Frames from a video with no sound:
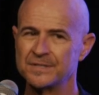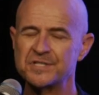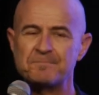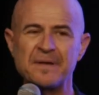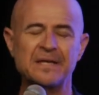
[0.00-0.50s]

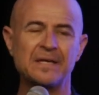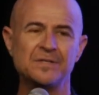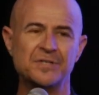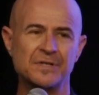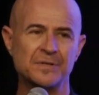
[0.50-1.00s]

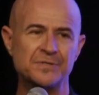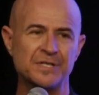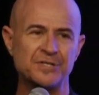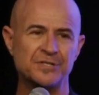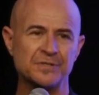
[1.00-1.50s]
speaking to
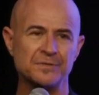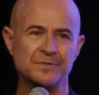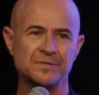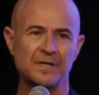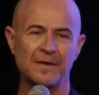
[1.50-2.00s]
those
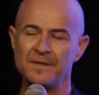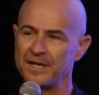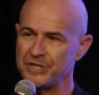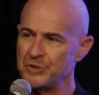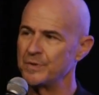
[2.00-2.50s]
issues, and
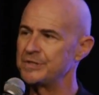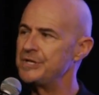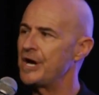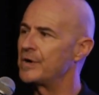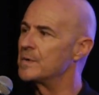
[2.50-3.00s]
that you would
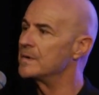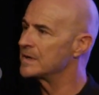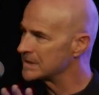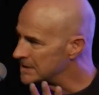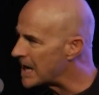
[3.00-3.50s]

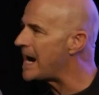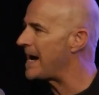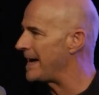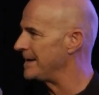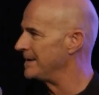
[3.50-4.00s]
know
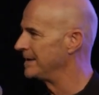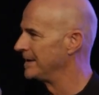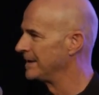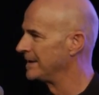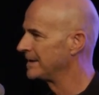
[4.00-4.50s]
God.
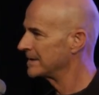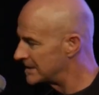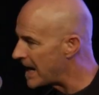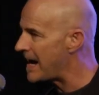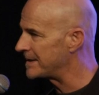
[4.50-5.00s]

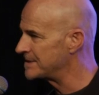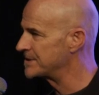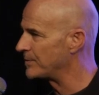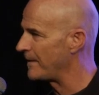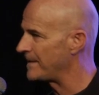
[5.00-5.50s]
God
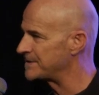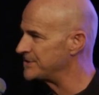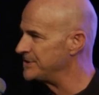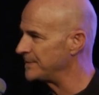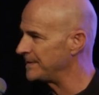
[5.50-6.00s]
is the one that's
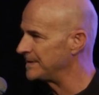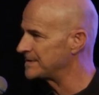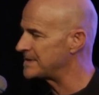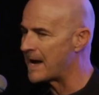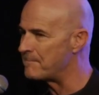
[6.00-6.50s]
doing
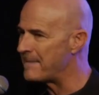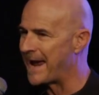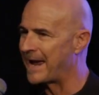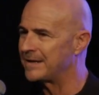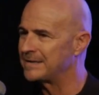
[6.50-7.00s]
this, not
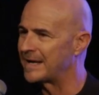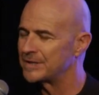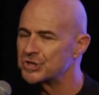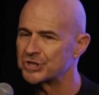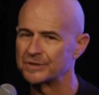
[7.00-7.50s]
man,
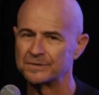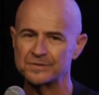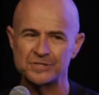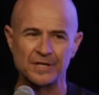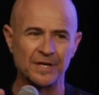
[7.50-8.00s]
not a
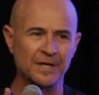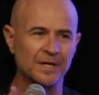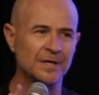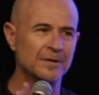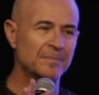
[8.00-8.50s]
church,
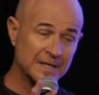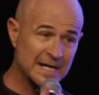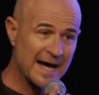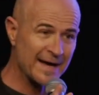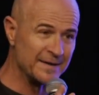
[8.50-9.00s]
but
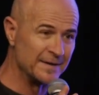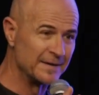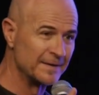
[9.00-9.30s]
God.